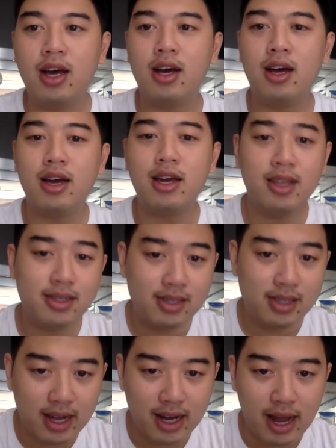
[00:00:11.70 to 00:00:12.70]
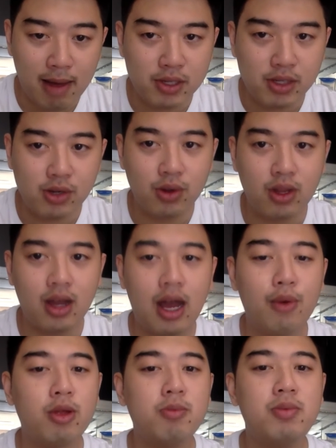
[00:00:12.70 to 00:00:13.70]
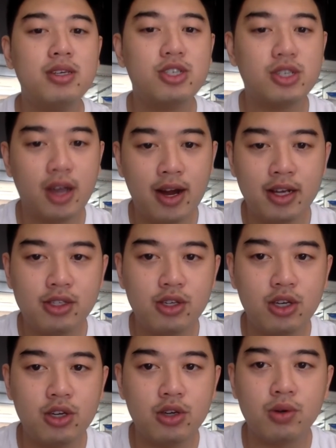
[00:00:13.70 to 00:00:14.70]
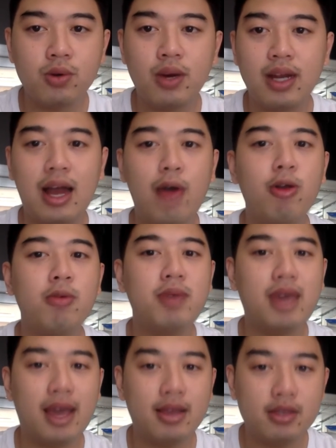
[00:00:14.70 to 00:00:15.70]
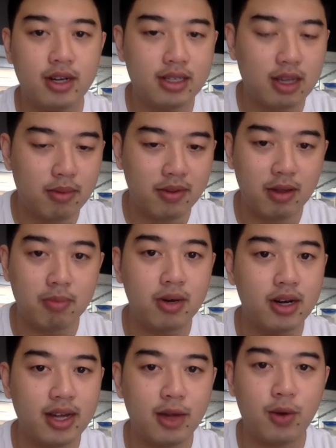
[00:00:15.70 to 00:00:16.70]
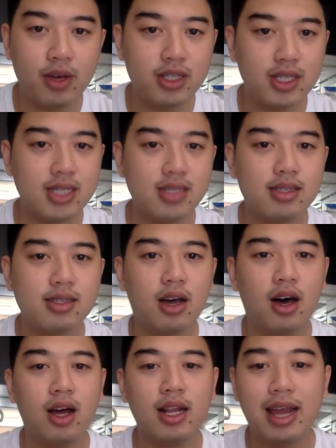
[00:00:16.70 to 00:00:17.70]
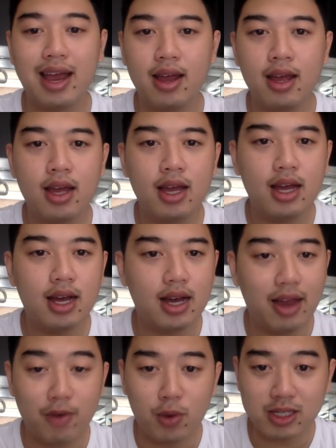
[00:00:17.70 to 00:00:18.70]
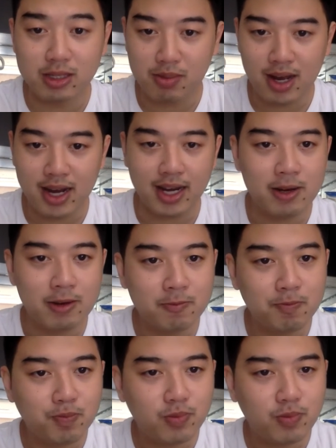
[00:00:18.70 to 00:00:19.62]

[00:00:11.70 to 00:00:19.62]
In this second episode, I will be sharing to you and I will be answering some of the burning questions on everyone's mind.